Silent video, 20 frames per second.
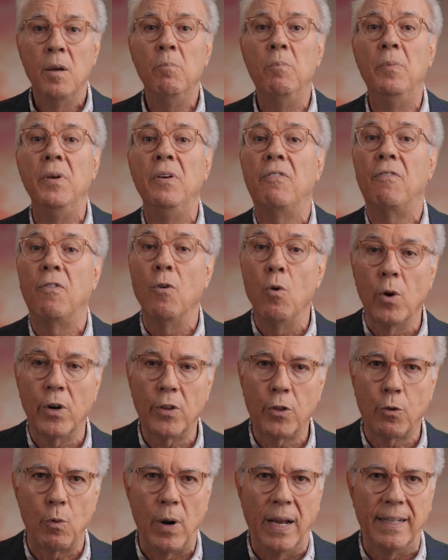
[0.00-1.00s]
before
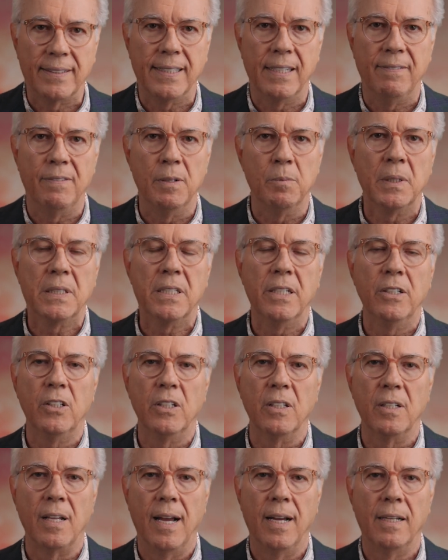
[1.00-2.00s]
threats even
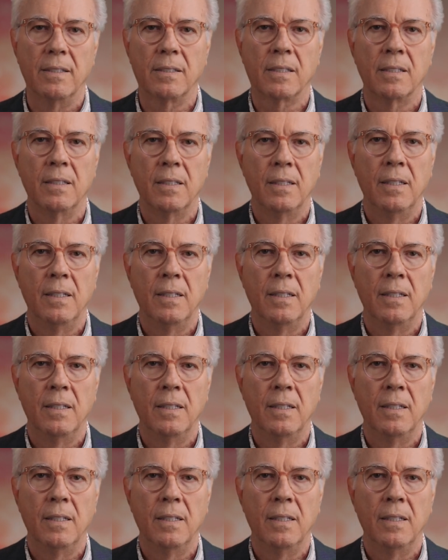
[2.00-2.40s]
materialize.